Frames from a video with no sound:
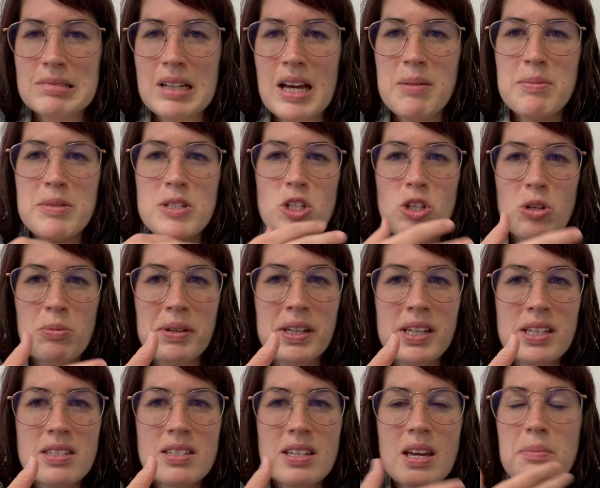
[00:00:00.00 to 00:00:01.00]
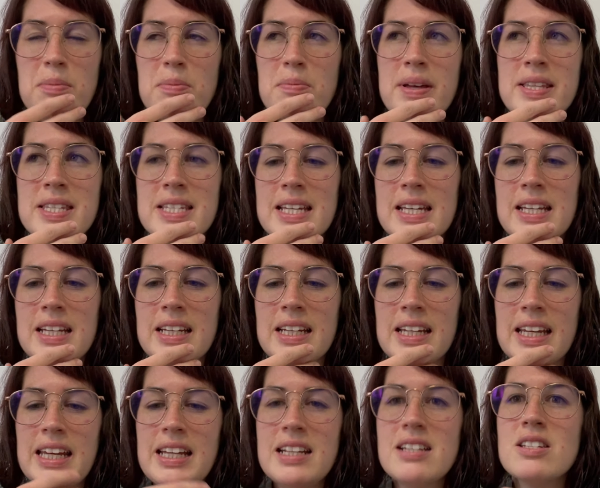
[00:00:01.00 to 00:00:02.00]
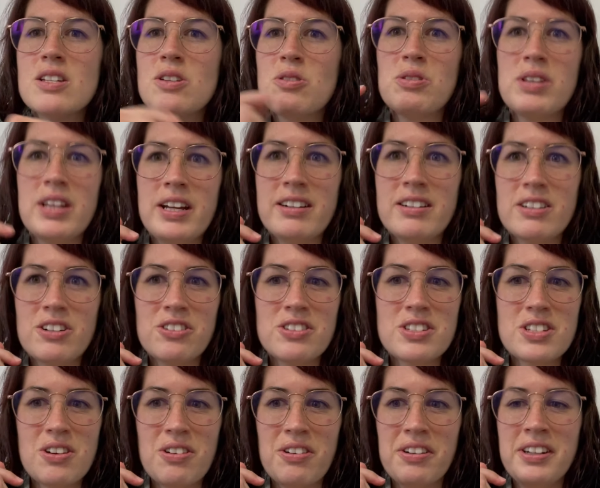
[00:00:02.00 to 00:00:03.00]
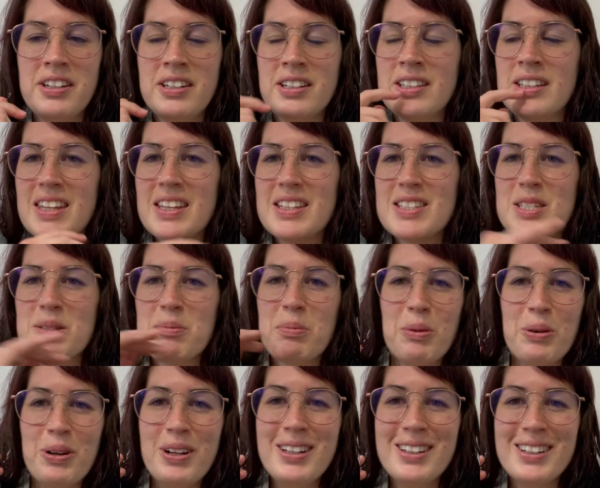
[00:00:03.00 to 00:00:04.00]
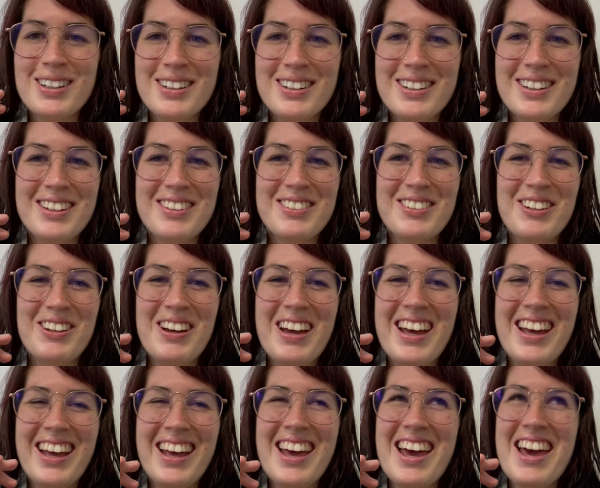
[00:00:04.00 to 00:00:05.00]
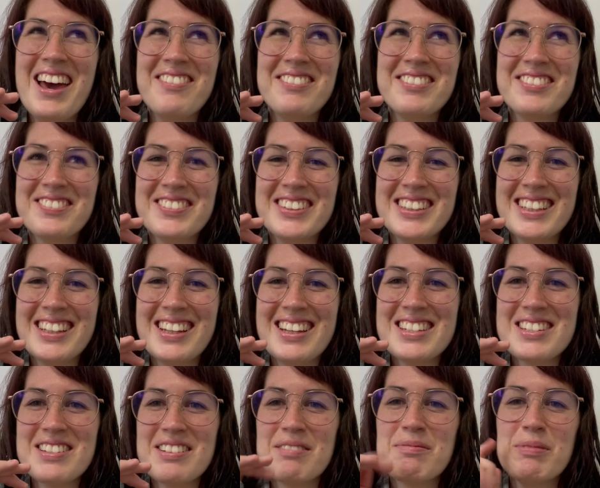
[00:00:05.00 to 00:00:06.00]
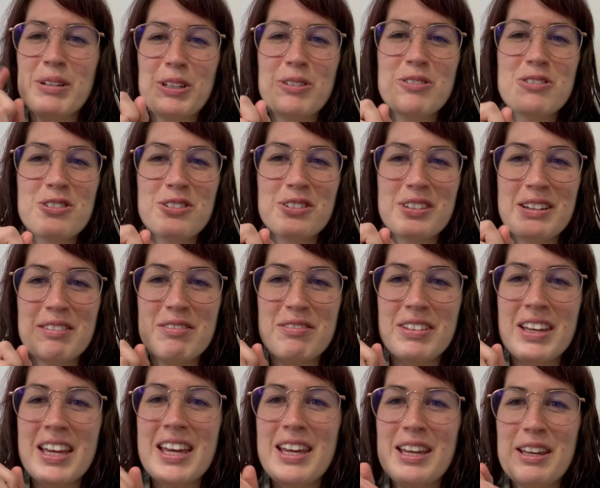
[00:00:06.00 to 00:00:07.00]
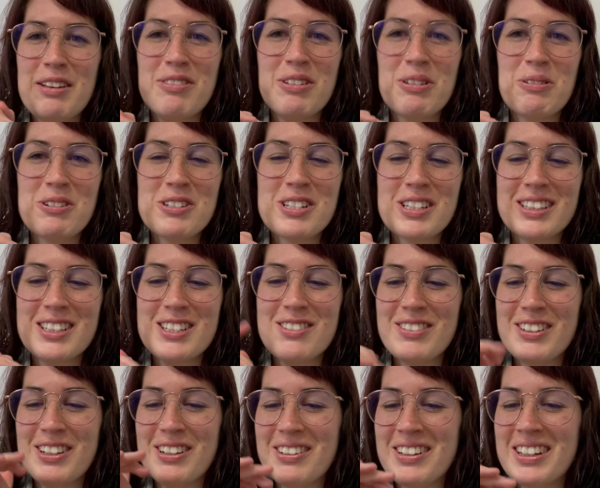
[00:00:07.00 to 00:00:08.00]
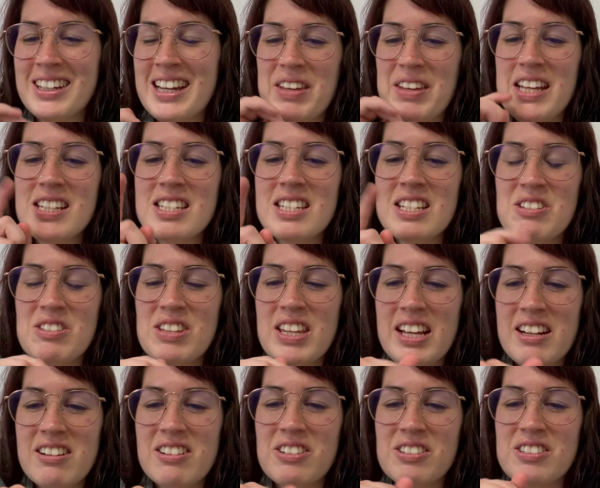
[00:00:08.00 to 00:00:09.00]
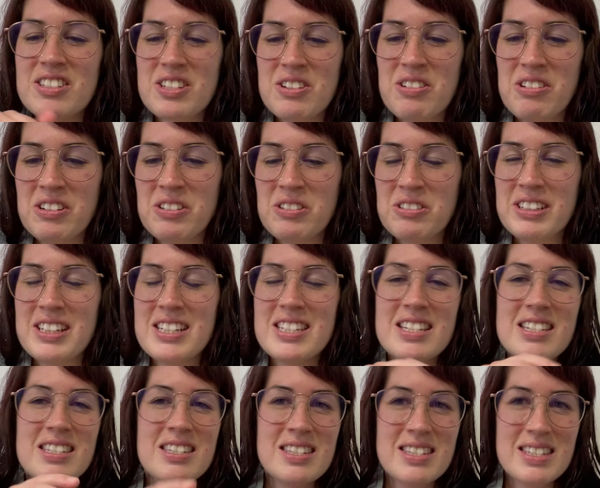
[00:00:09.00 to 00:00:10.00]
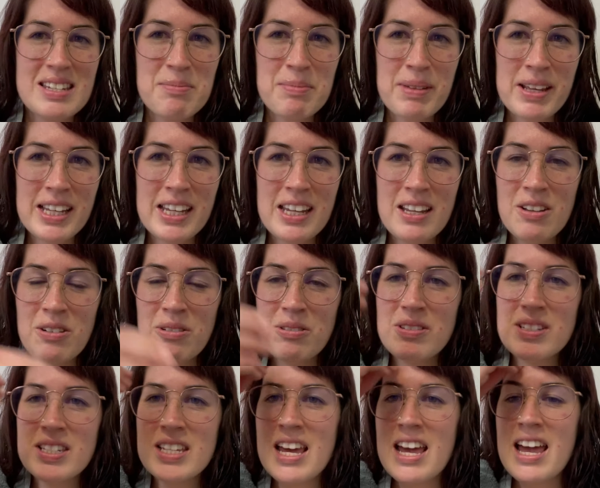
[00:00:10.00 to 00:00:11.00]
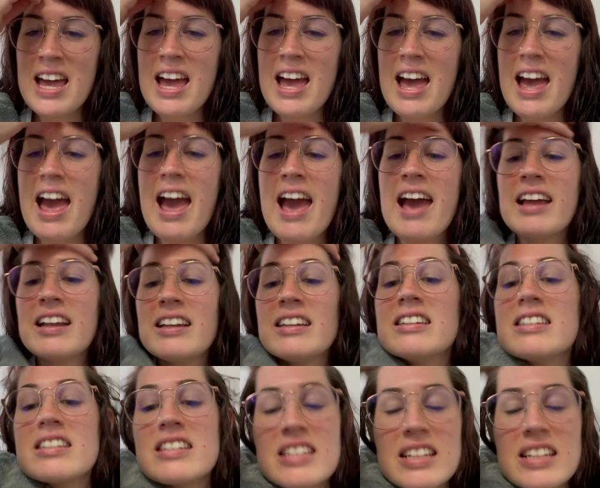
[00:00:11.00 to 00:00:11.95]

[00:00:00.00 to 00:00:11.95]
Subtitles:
I'm assuming it's a couple months later. He doesn't know that Aragorn's gone. Spoiler if you haven't read the last one, but you should have if you're watching this video. He doesn't know that Aragorn's gone, or at least it doesn't seem like he knows. And